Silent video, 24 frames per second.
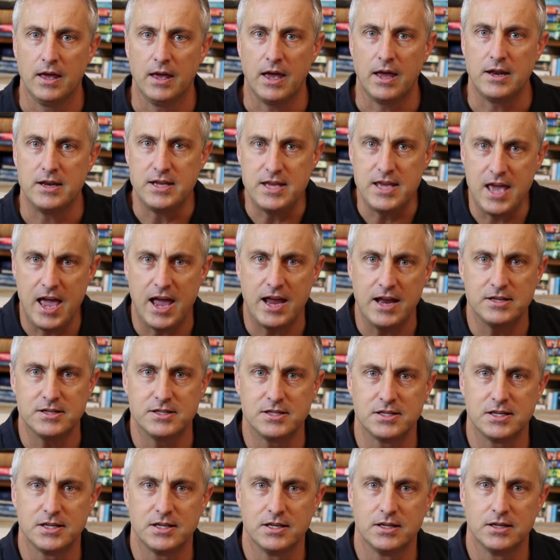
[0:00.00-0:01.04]
and
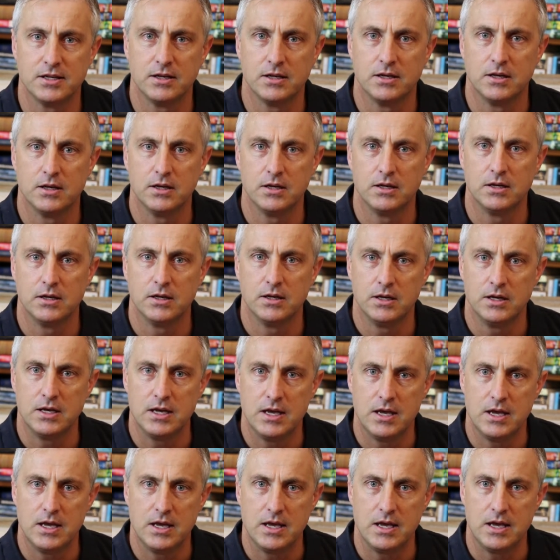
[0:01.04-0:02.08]
yet
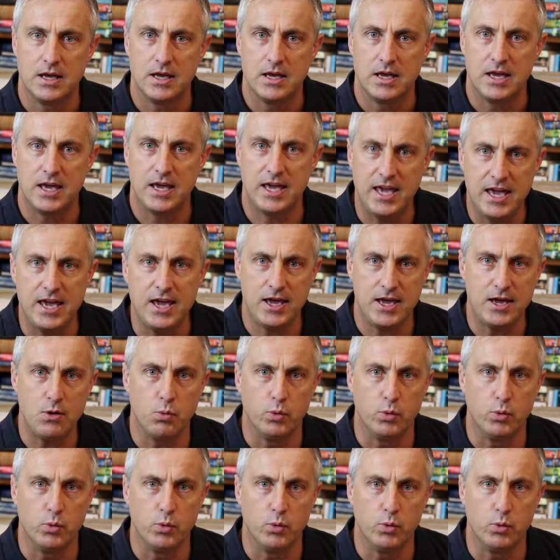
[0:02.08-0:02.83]
he